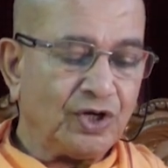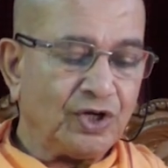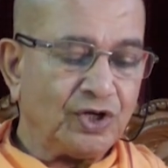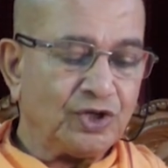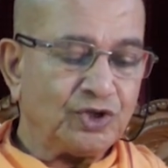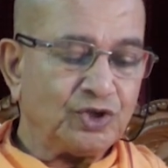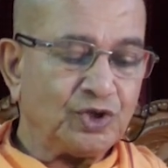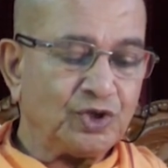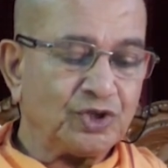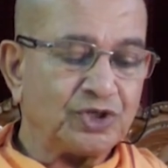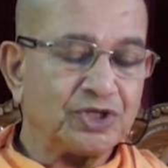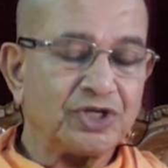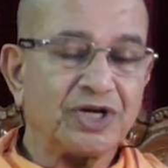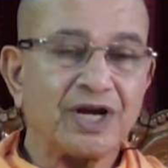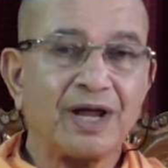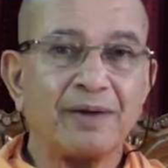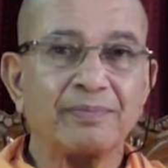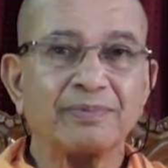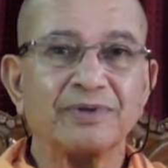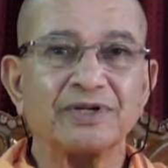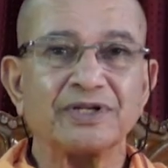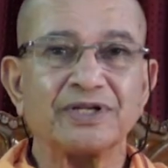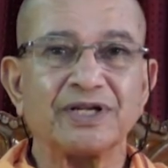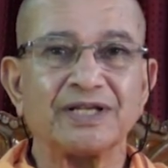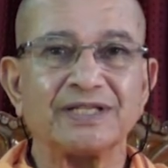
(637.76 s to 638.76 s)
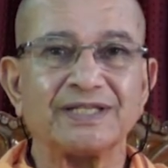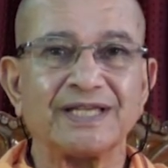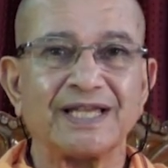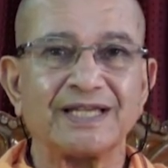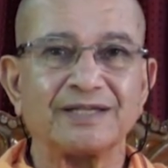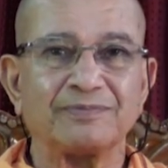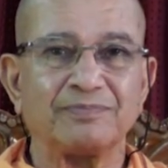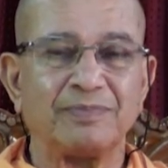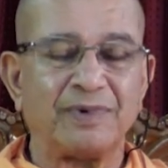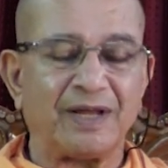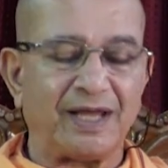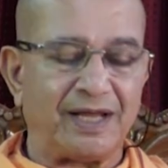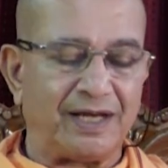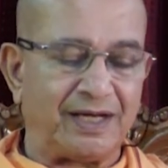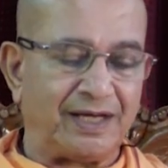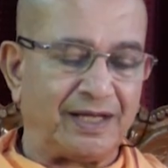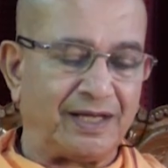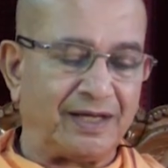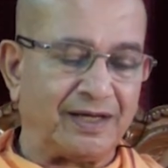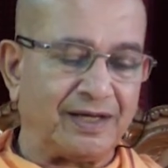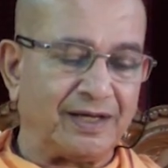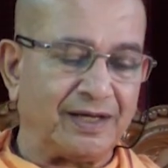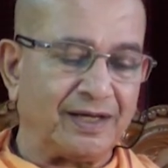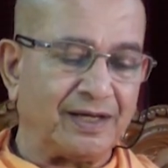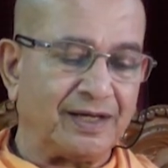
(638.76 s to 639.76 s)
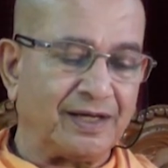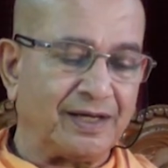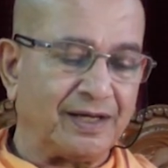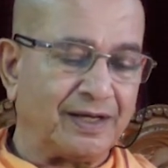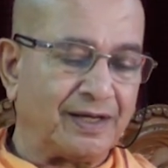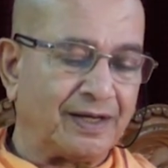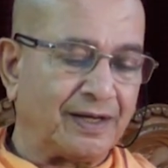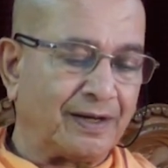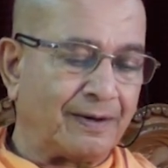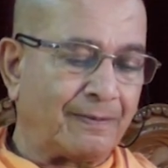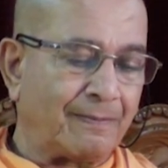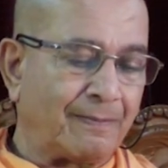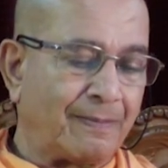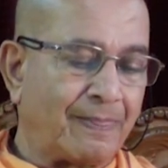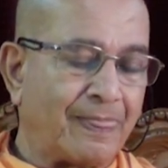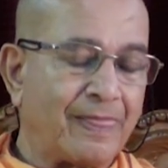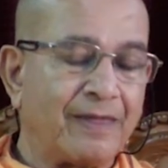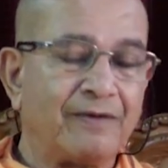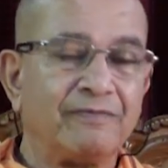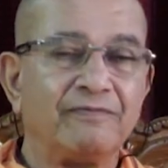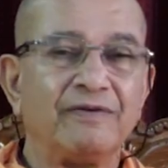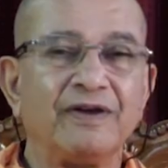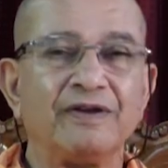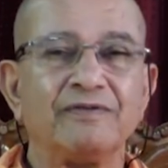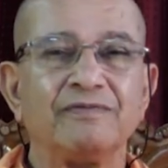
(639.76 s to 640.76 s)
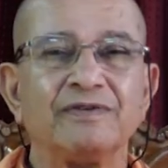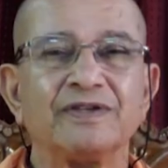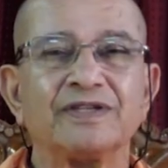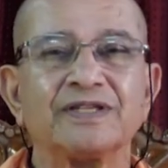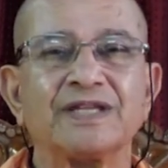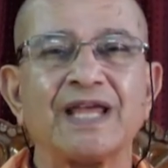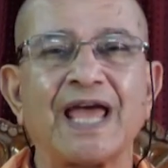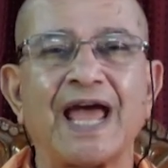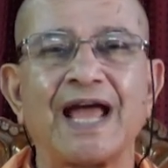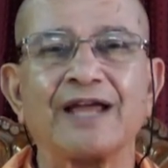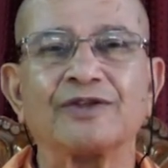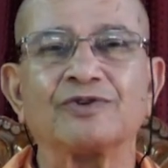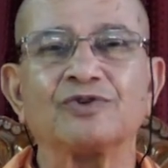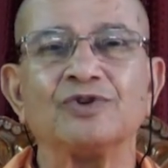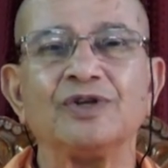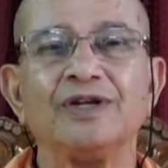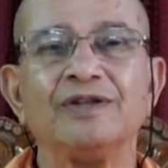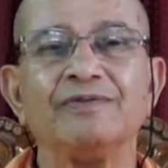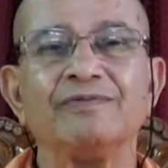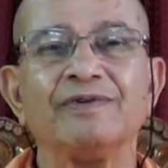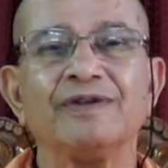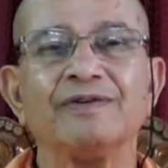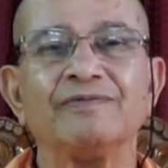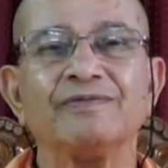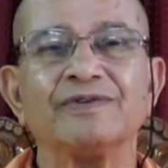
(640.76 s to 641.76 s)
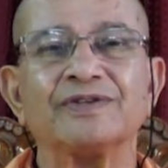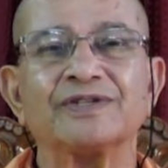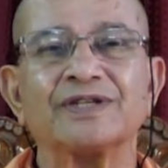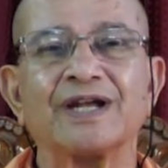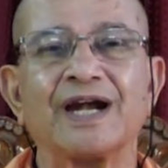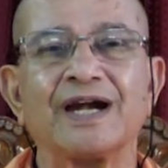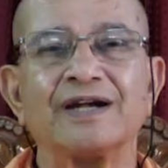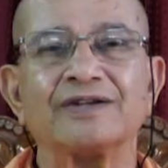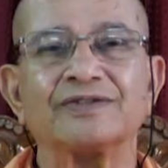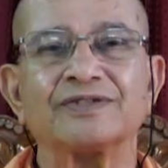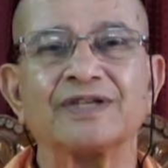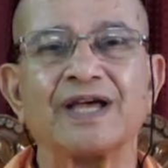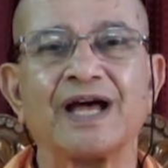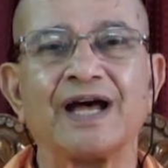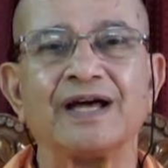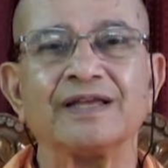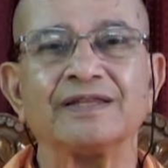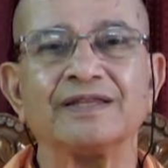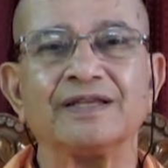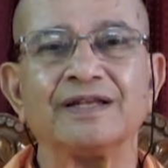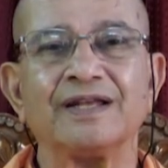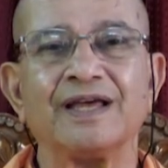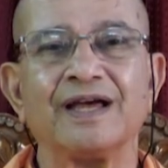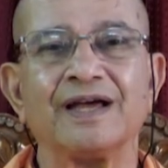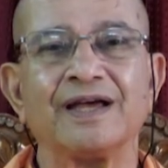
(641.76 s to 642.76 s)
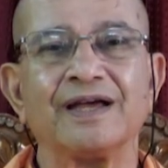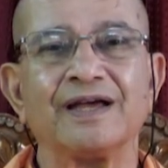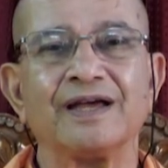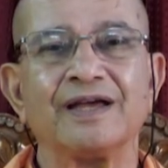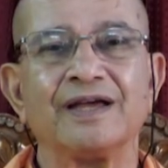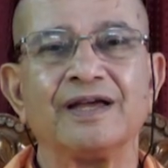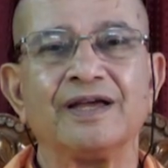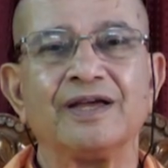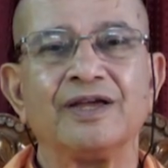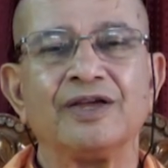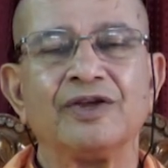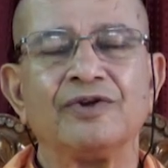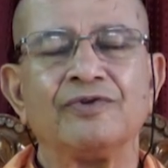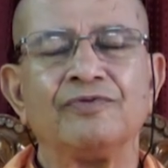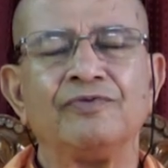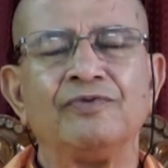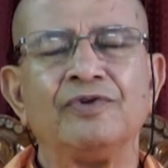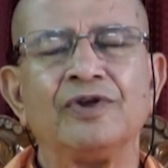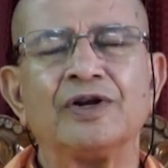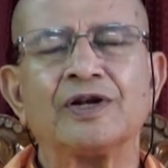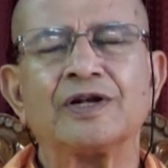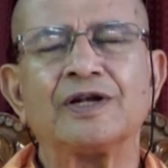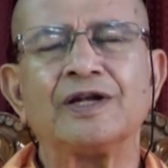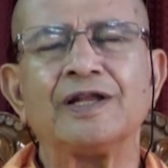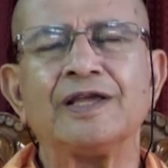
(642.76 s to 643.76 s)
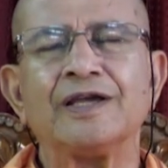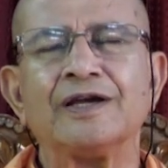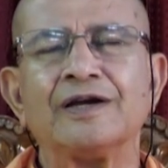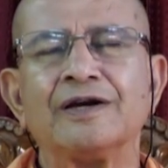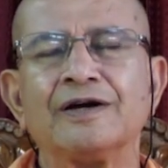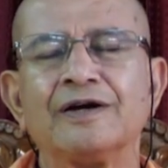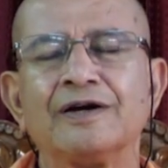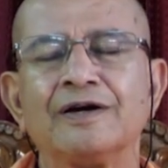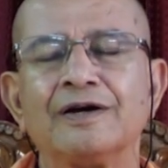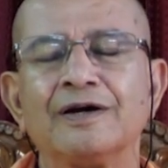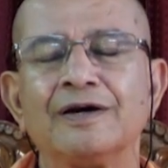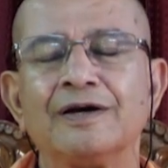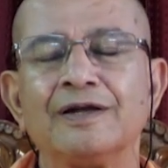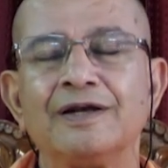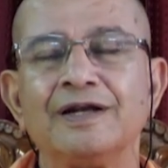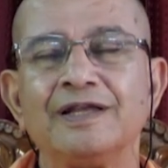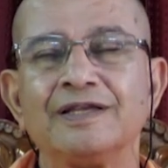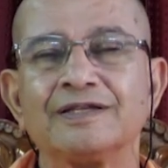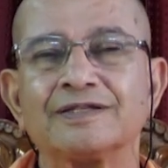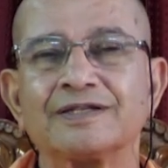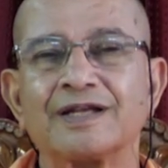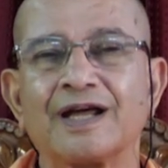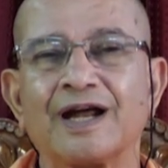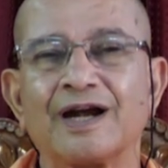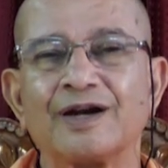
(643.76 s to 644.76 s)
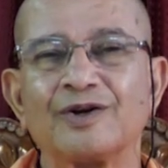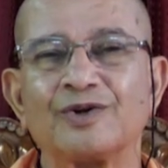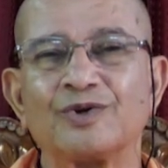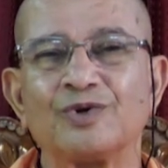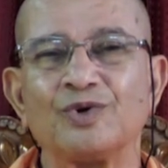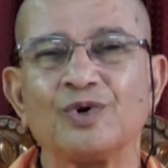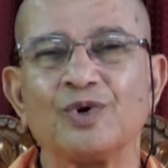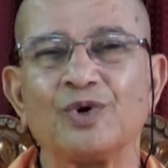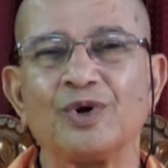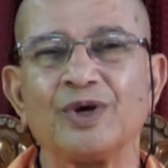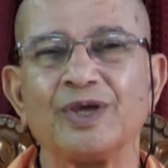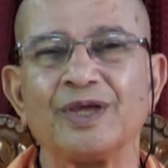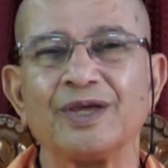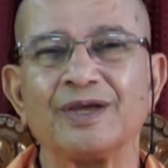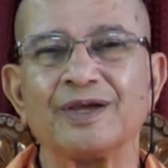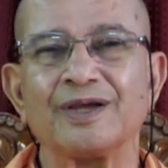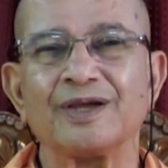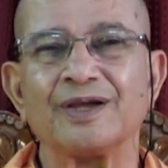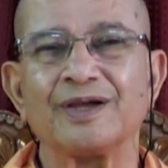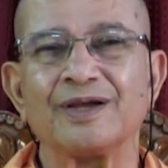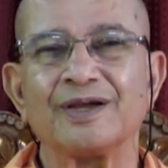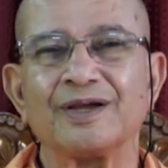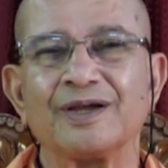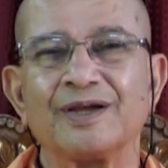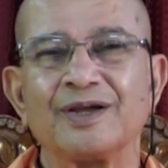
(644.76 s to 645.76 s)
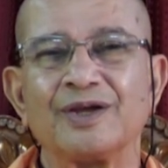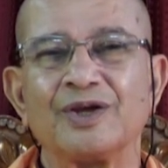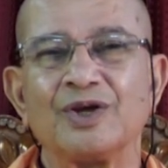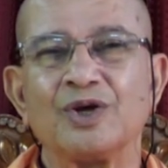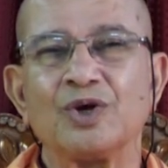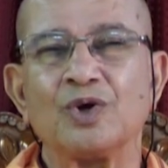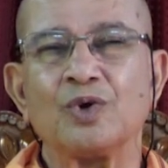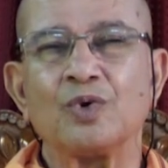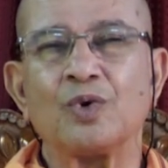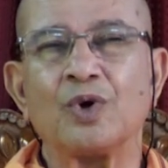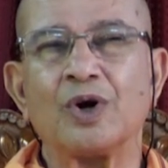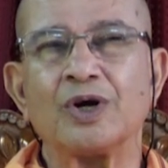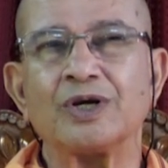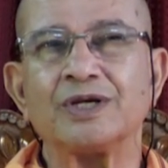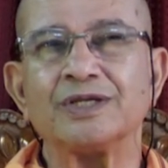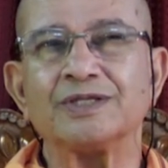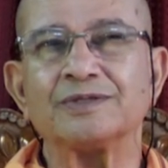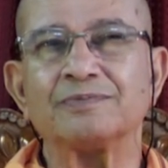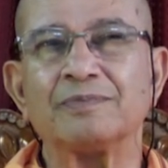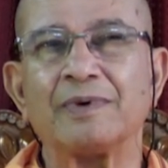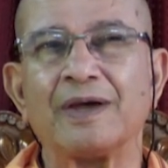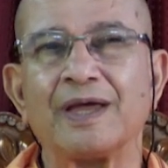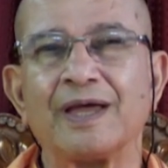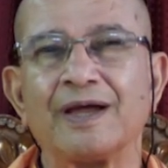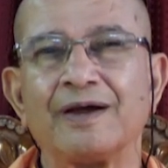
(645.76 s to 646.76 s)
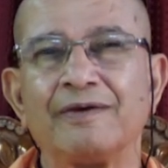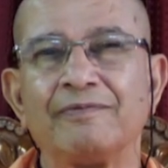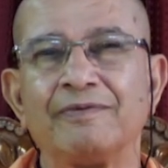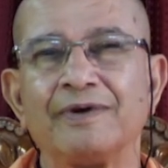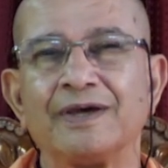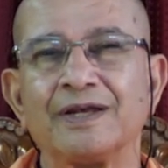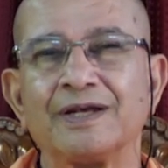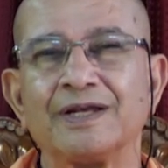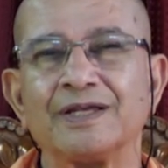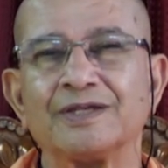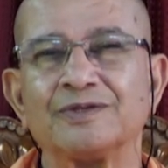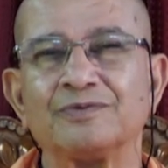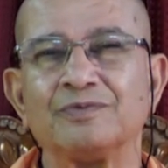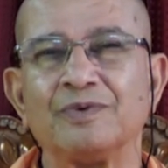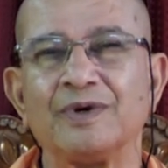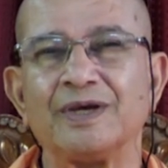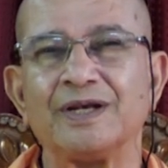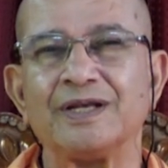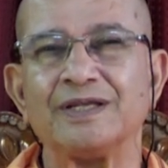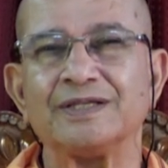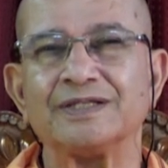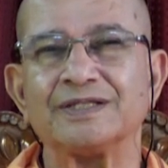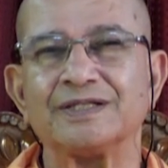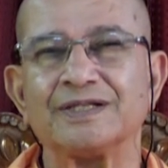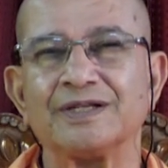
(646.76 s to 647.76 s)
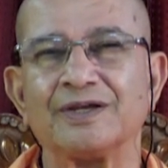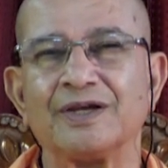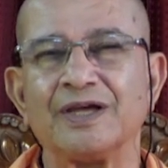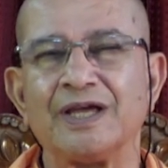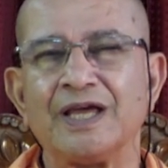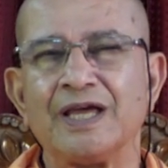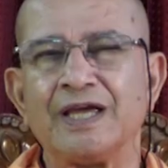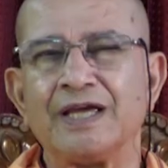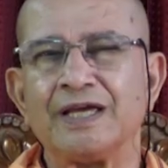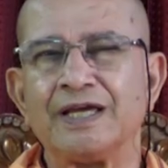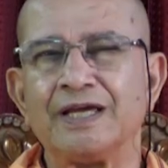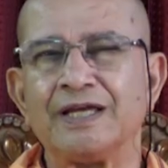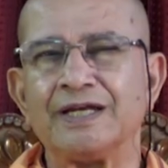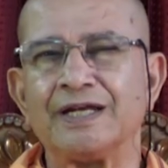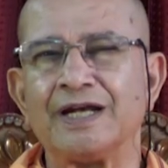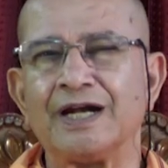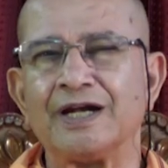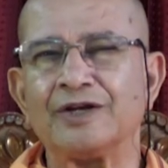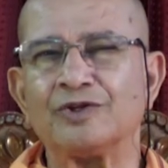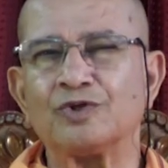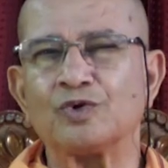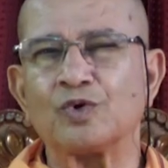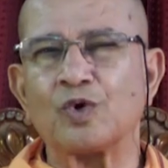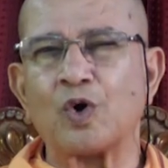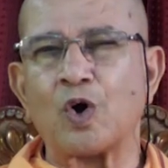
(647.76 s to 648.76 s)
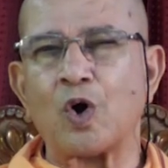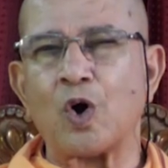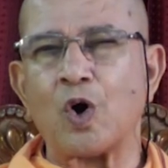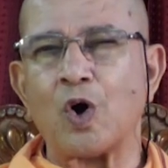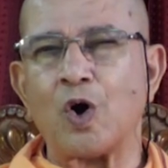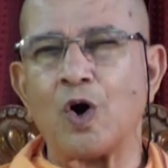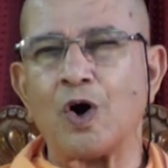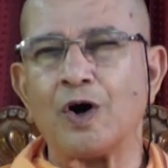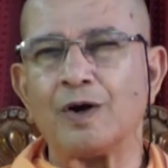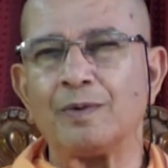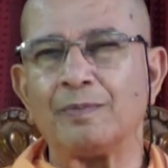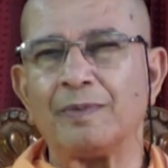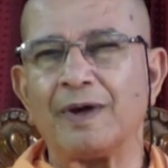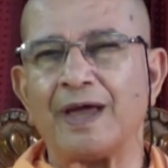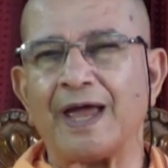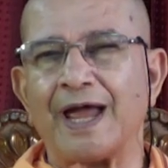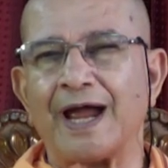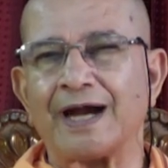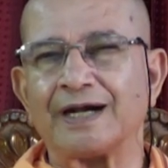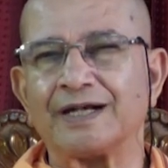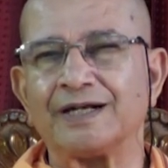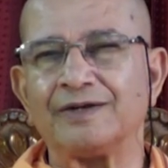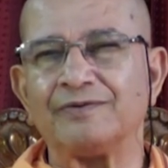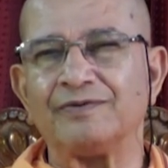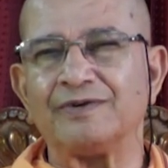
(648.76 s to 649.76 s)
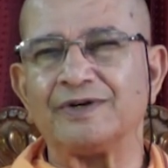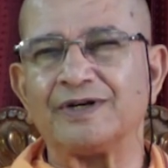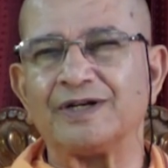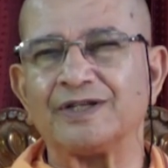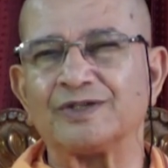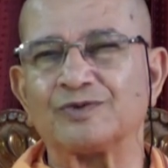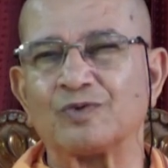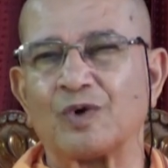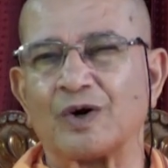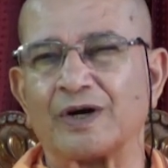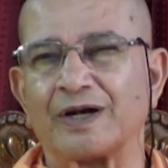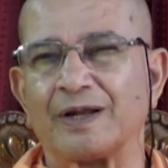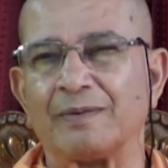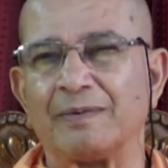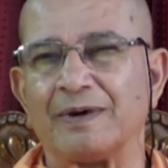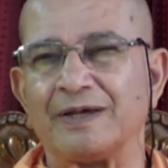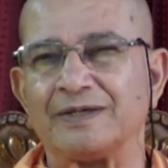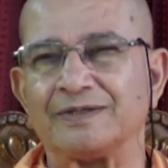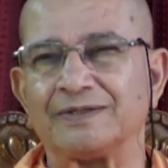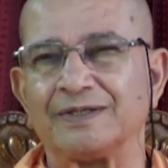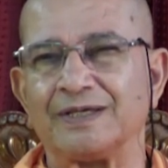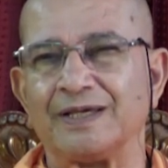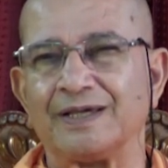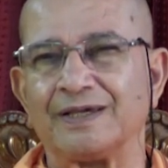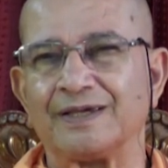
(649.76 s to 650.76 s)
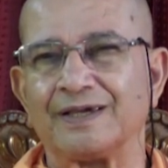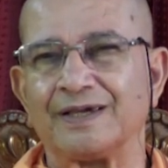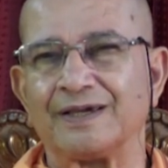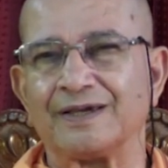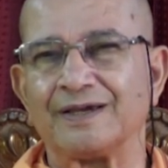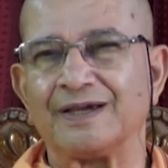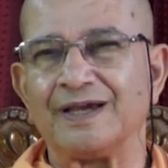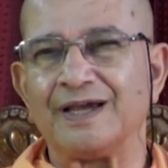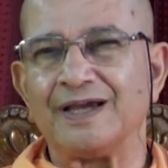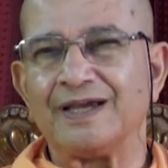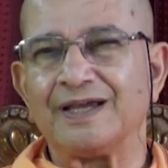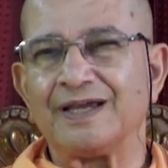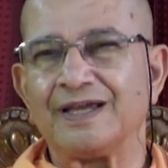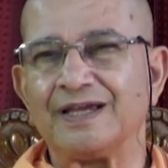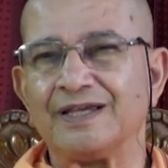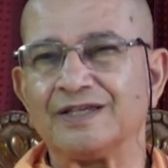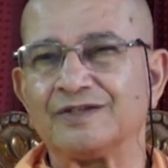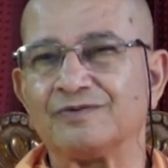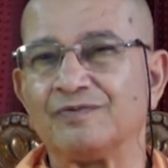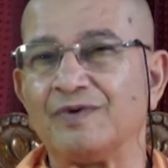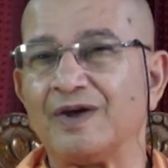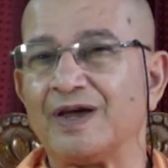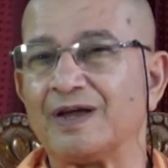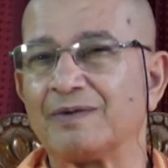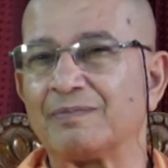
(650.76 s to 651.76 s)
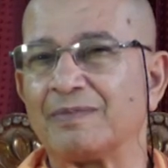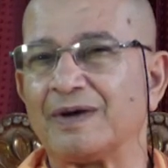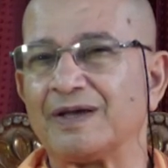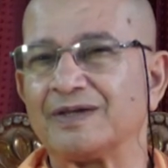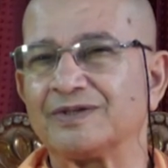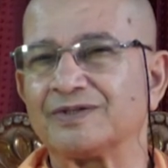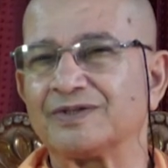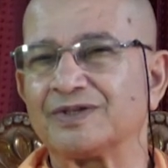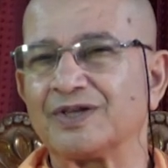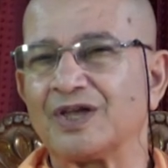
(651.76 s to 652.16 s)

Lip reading: So Sri Ramakrishna is explaining, when we start sadhana, we clearly start knowing what is my awareness, where is it? In and through all my activities, what am I seeking is where my